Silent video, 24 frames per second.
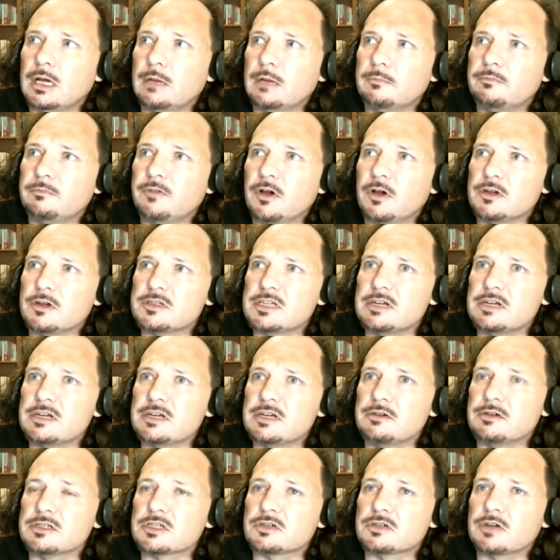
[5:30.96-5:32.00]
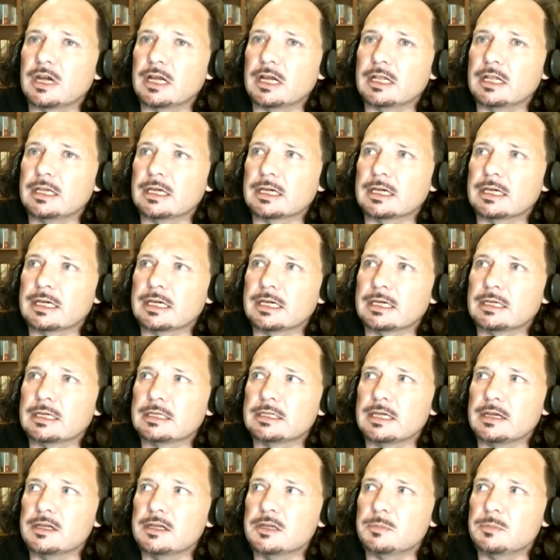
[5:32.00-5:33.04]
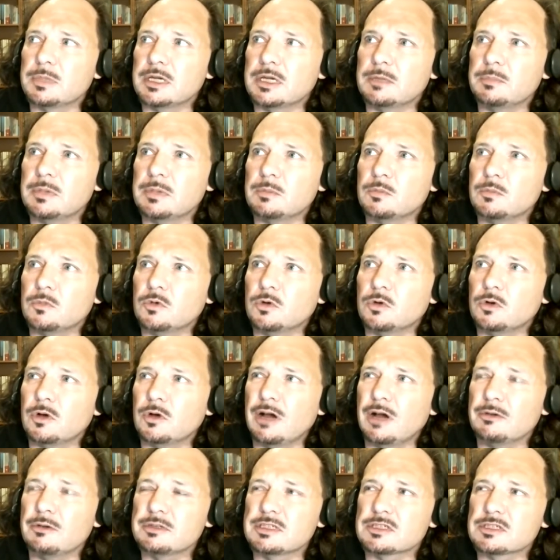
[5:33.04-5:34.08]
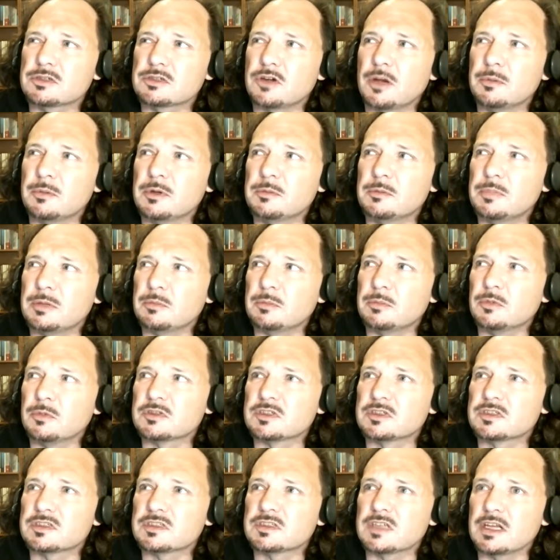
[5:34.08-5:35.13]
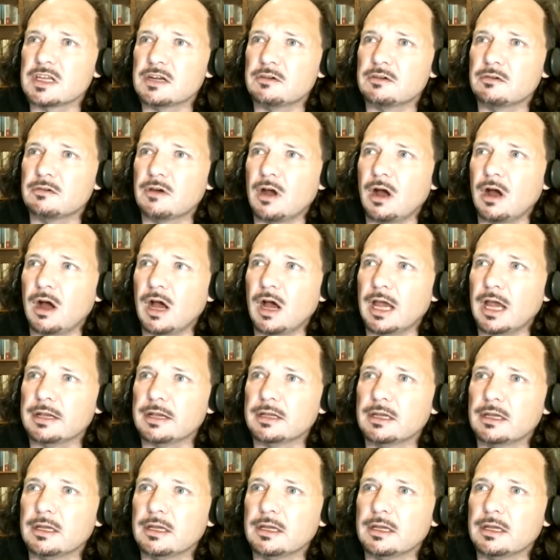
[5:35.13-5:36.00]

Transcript: folks here in Australia tend to be a bit more, I would describe them a bit more centre-right.